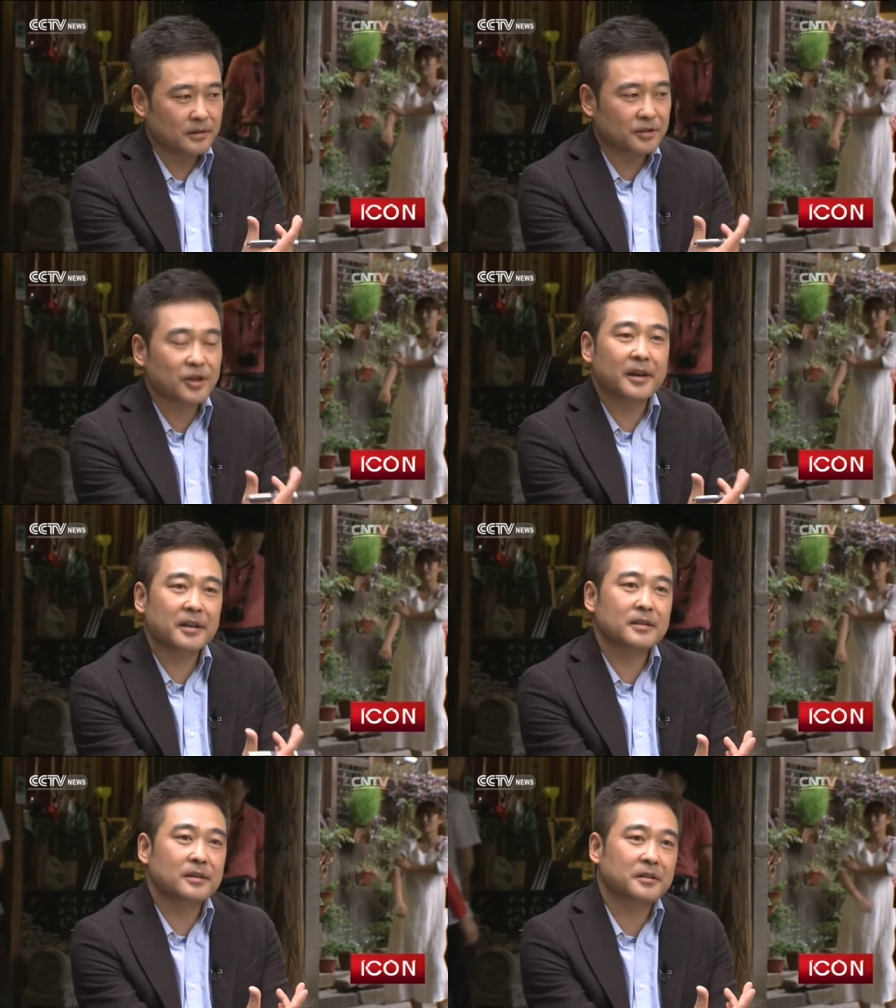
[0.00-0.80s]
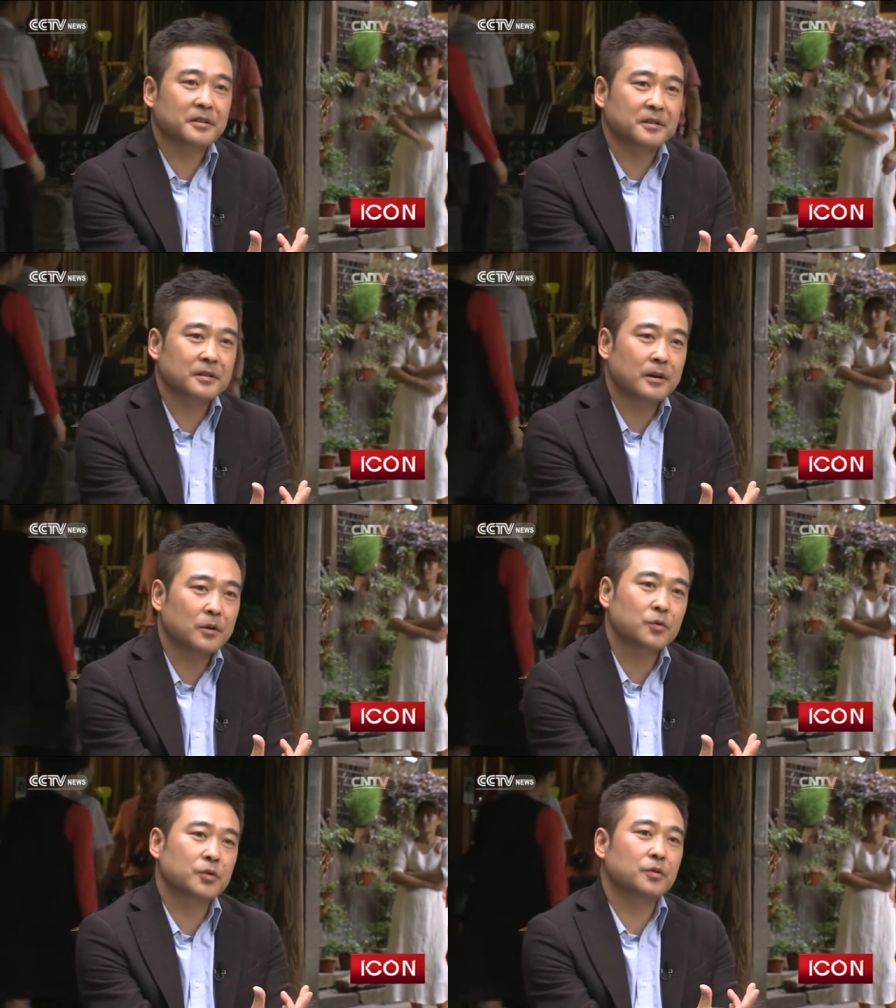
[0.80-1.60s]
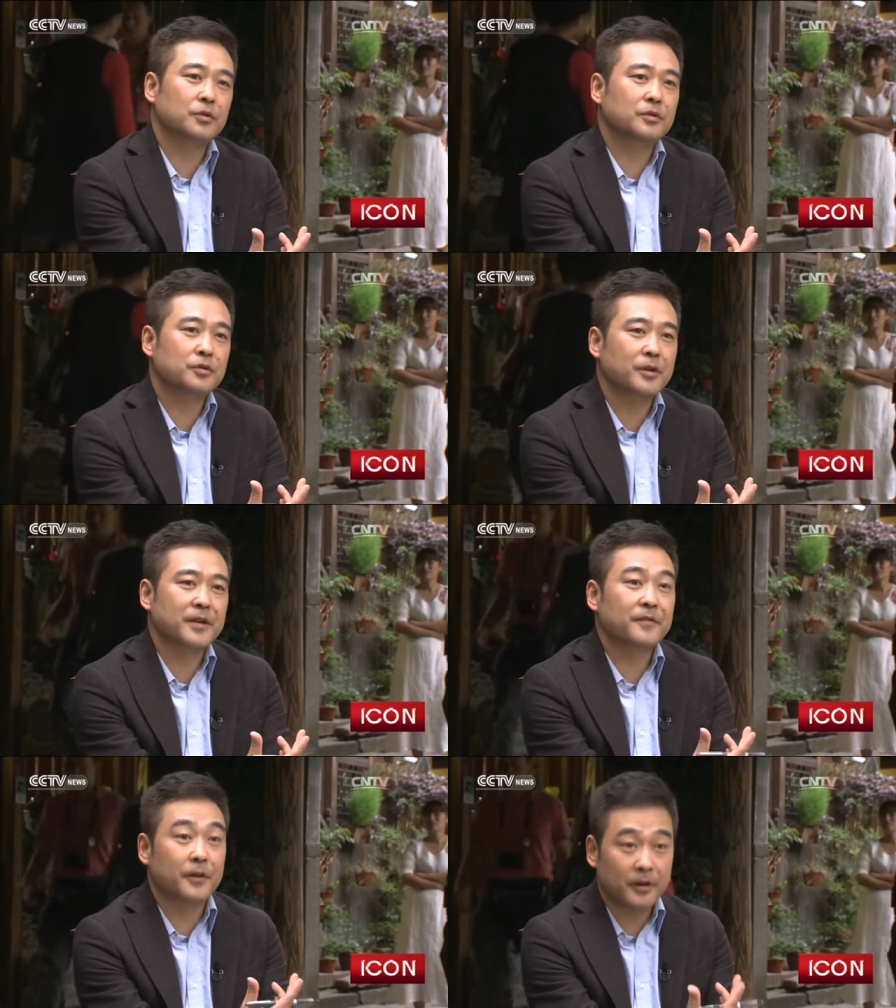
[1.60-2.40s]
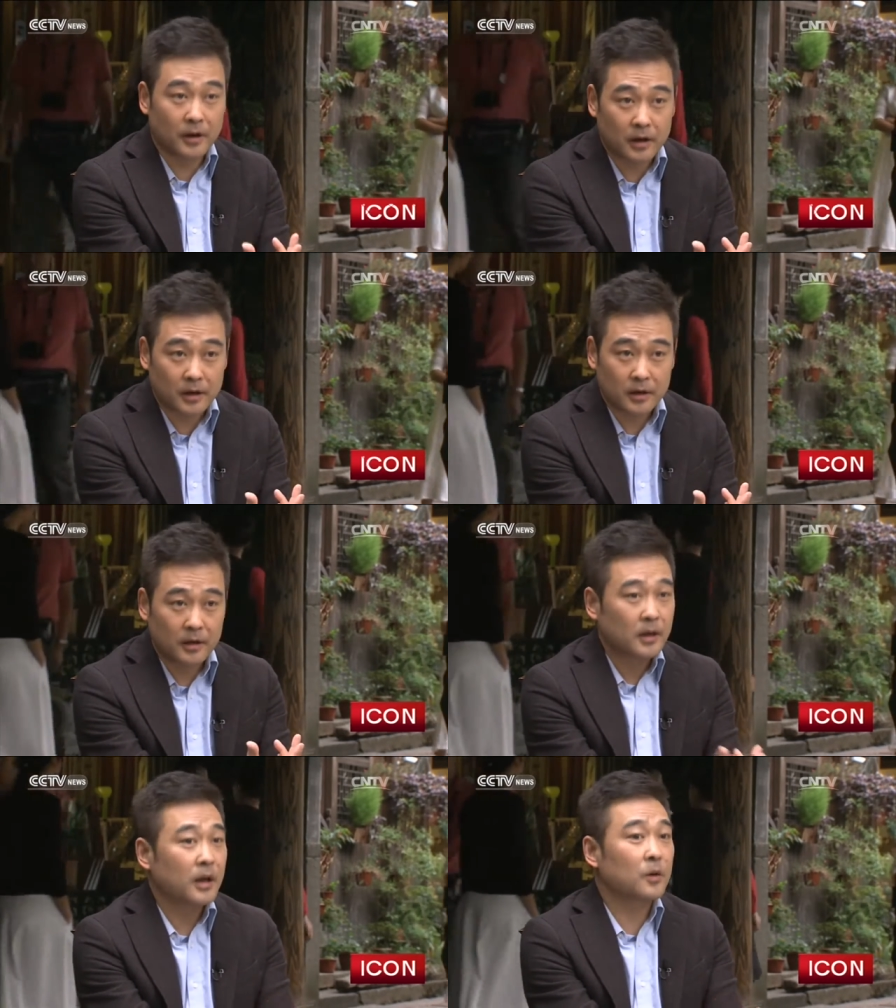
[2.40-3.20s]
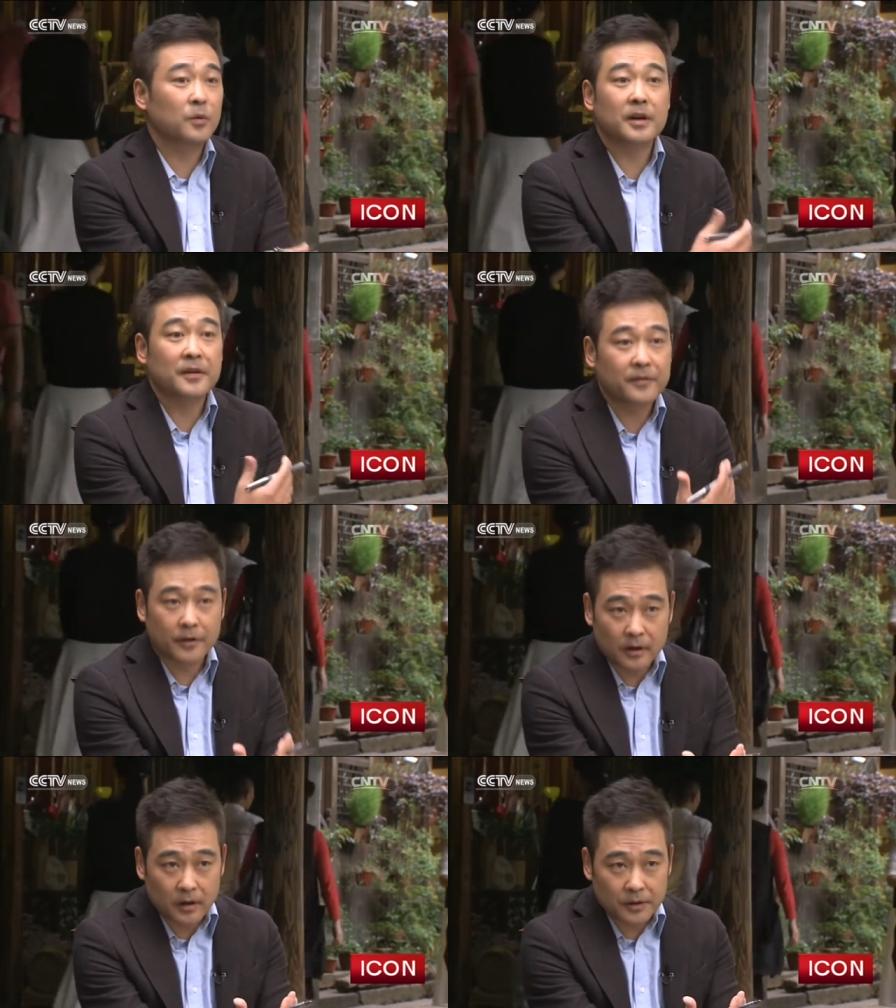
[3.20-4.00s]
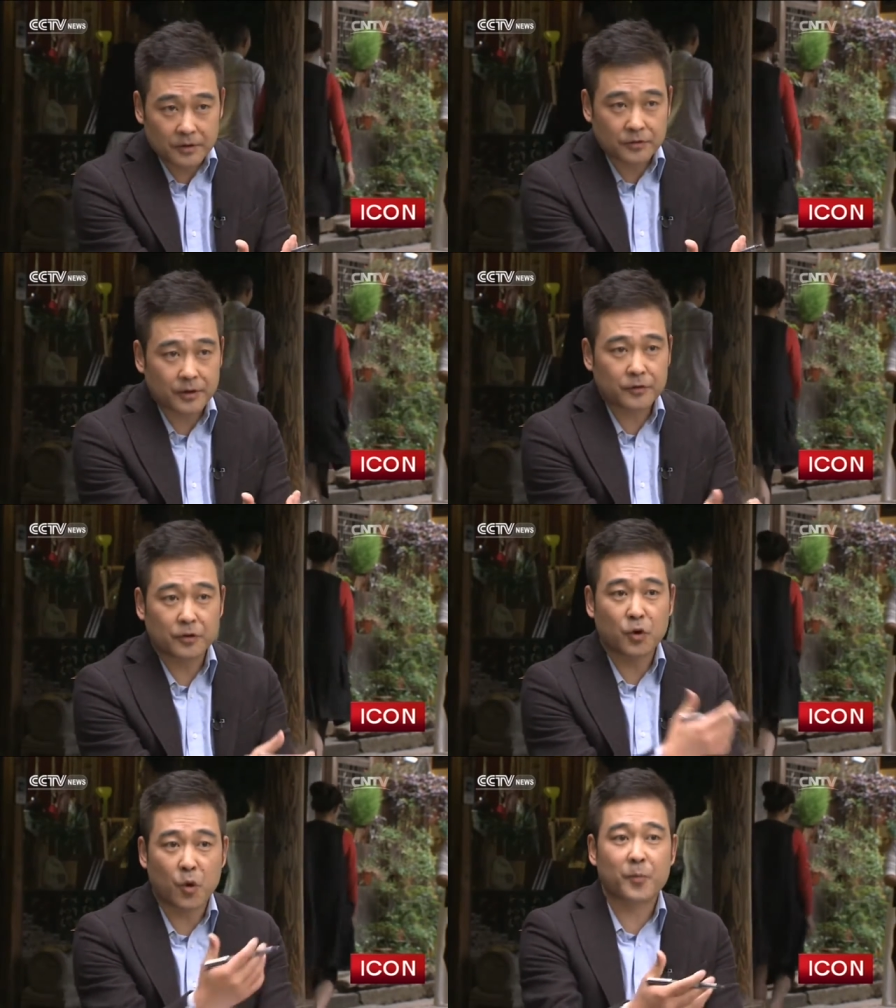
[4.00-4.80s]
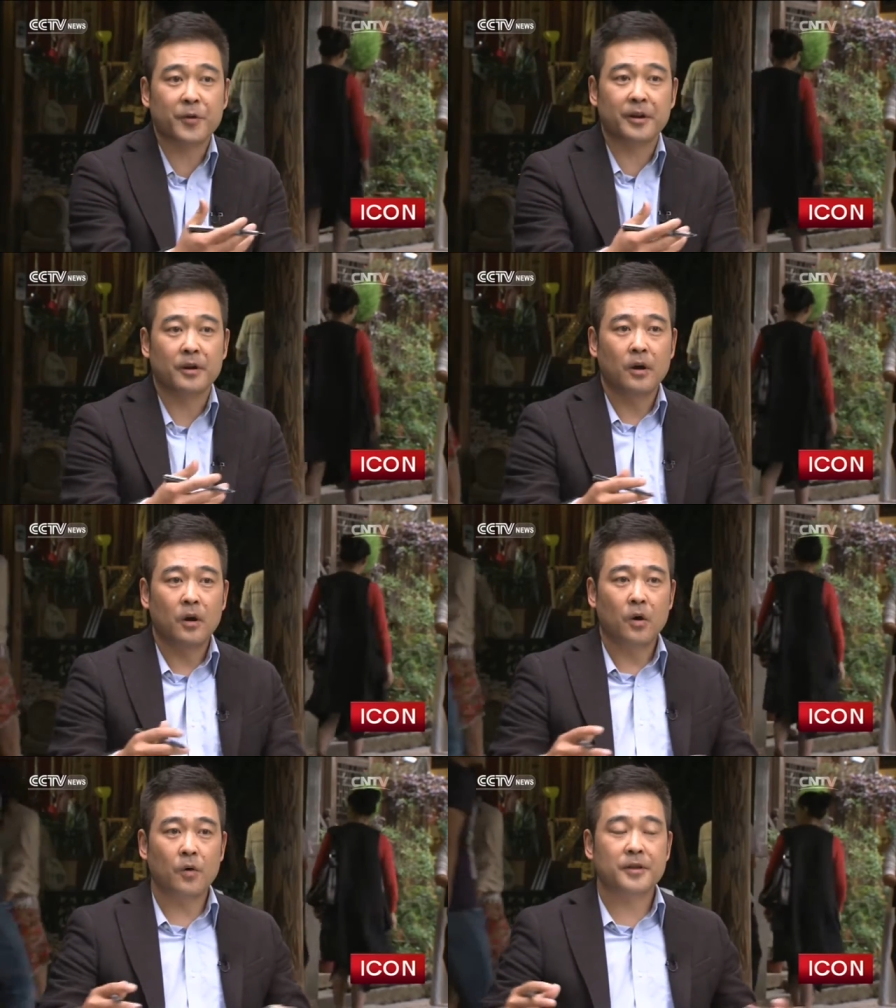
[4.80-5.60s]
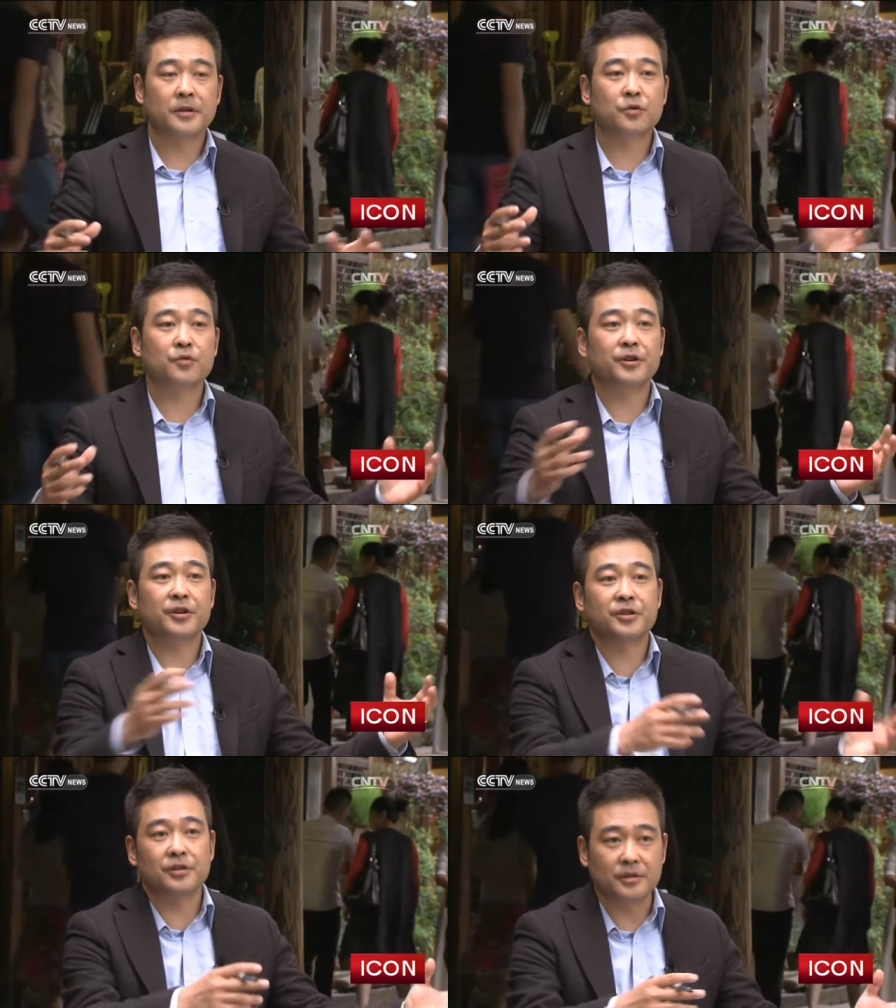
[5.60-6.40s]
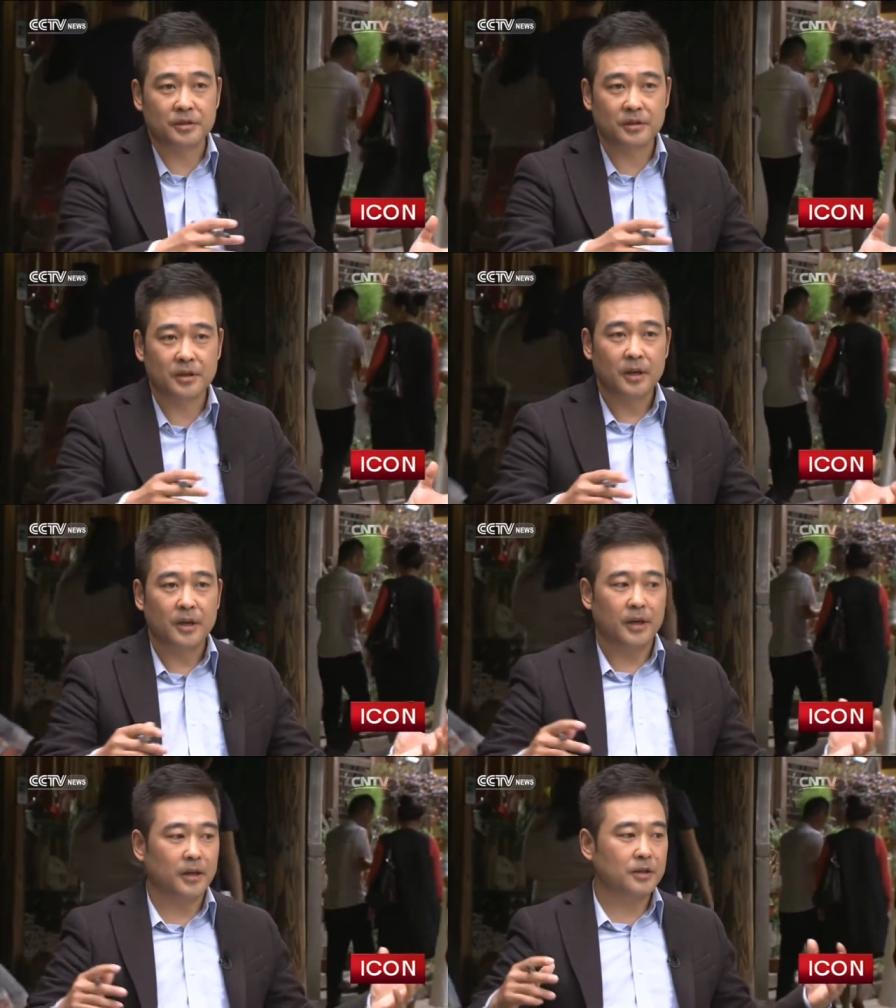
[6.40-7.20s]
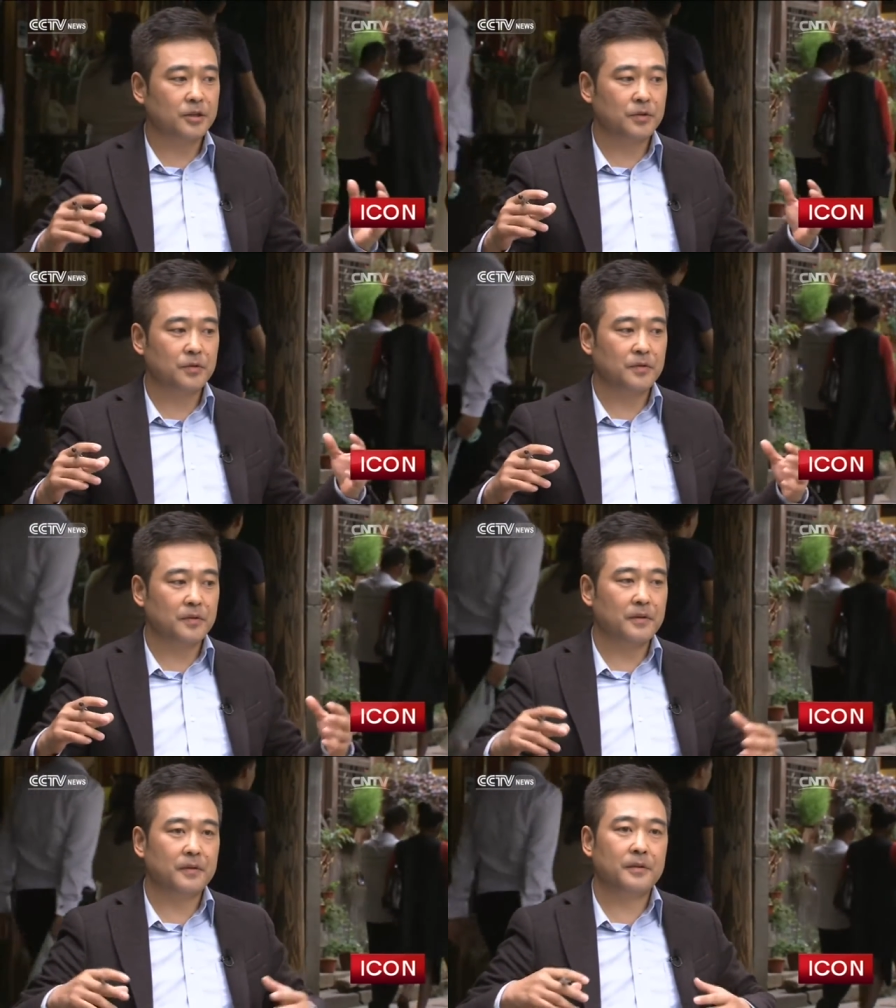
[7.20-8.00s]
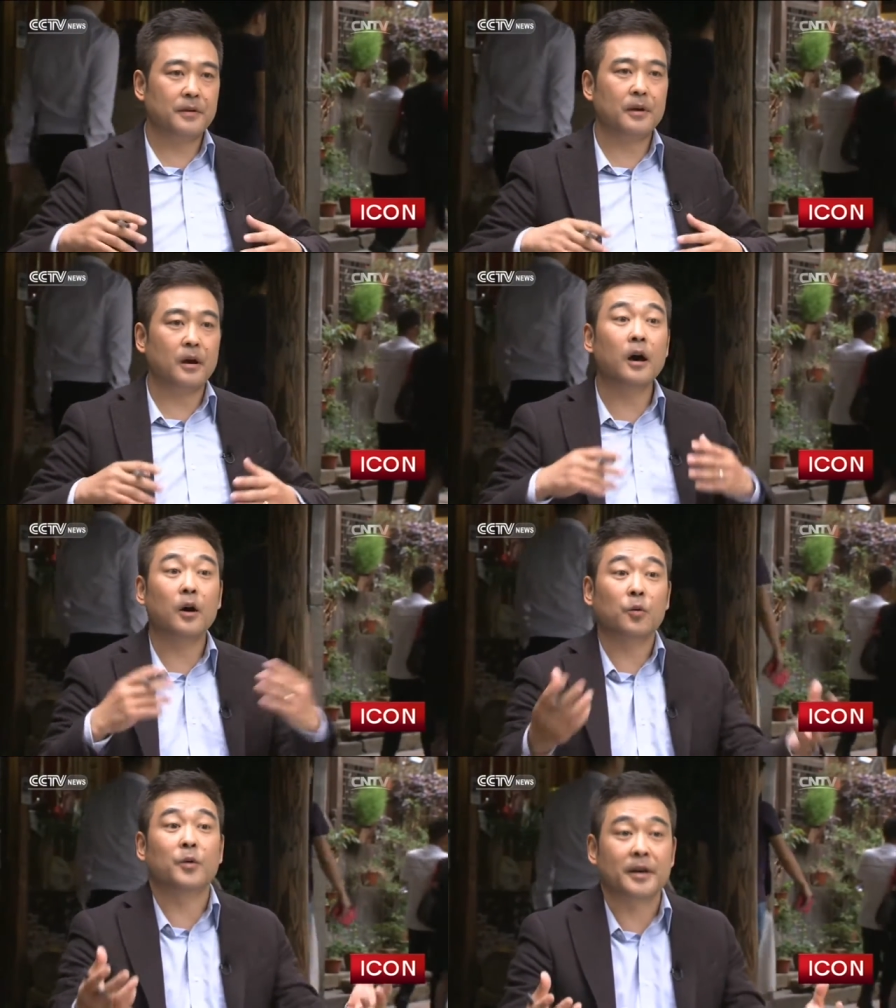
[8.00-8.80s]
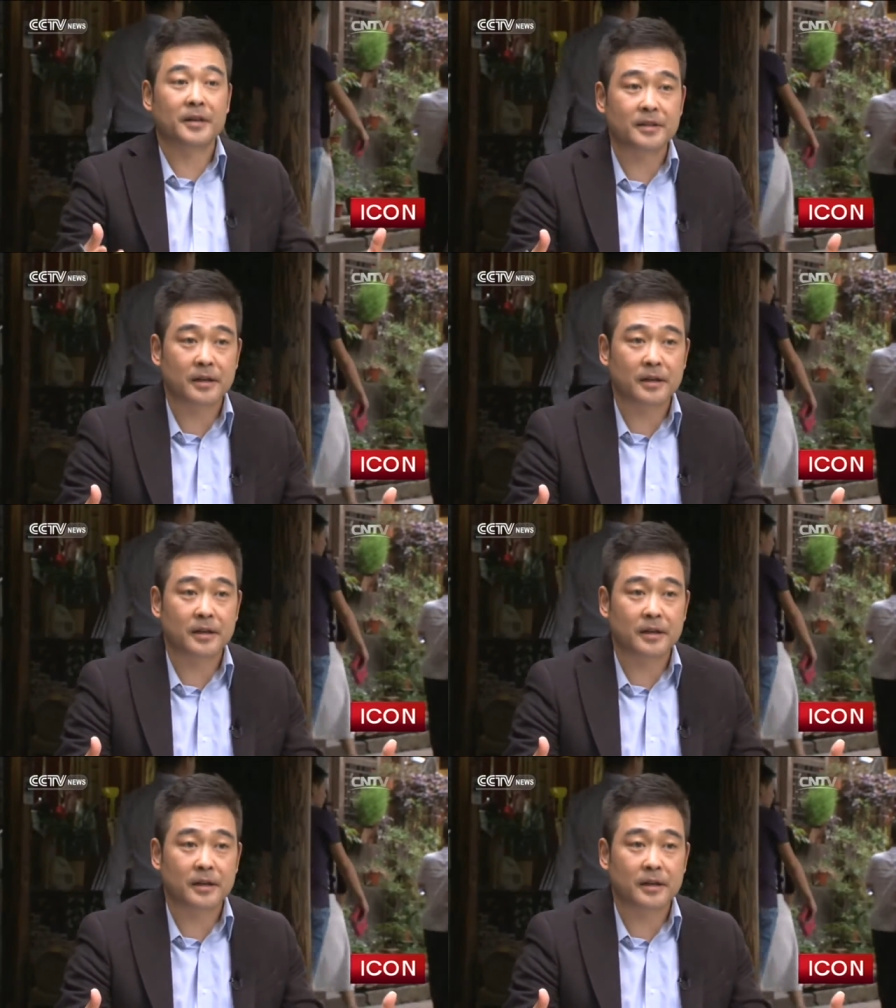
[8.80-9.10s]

Chinese artists are also trying very hard and working very hard to try to incorporate all these traditions into their artworks,